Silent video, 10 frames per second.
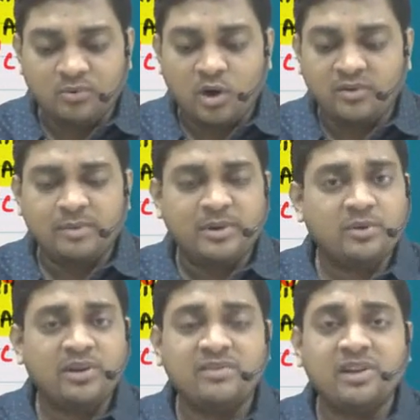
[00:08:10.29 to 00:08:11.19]
What we'll be
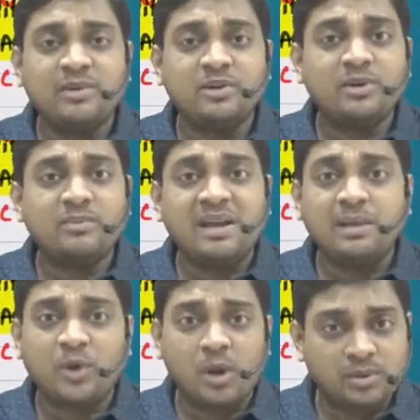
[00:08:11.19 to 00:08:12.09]
doing, we'll be doing
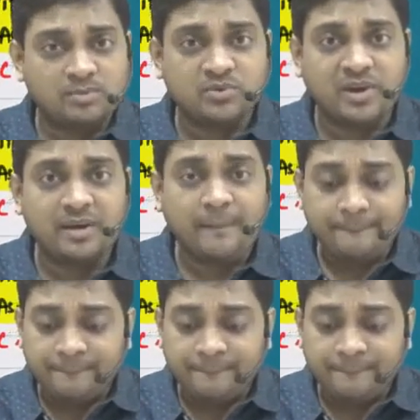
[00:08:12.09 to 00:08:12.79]
many problems, right?